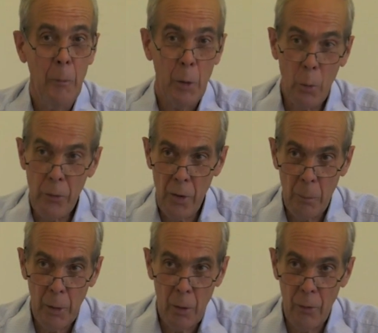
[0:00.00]
but
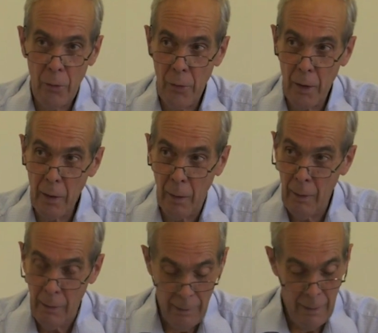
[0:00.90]
also because the
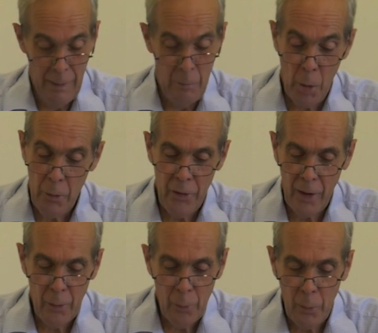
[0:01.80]

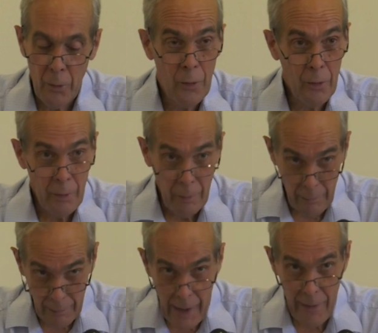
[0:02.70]
process was
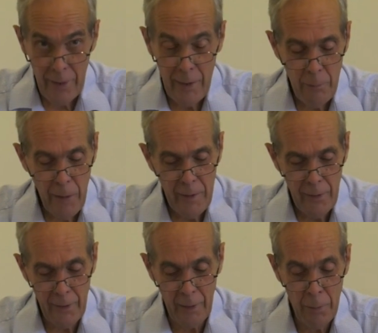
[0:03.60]
less
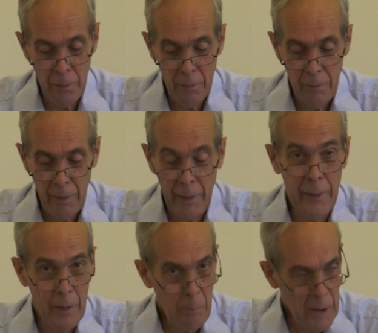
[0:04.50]
invasive
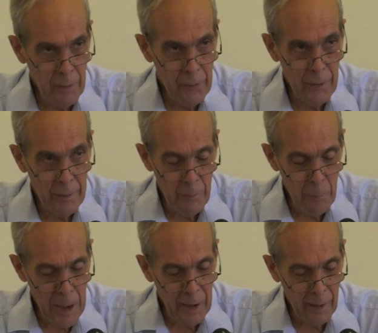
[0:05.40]
and the
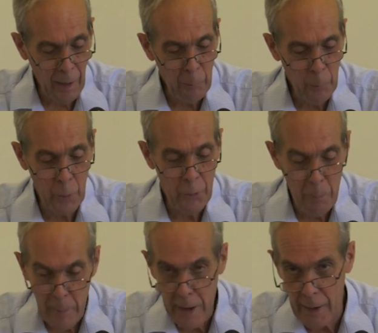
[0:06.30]
administrative backup
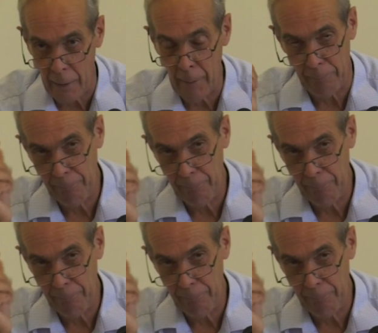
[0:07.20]
was meager.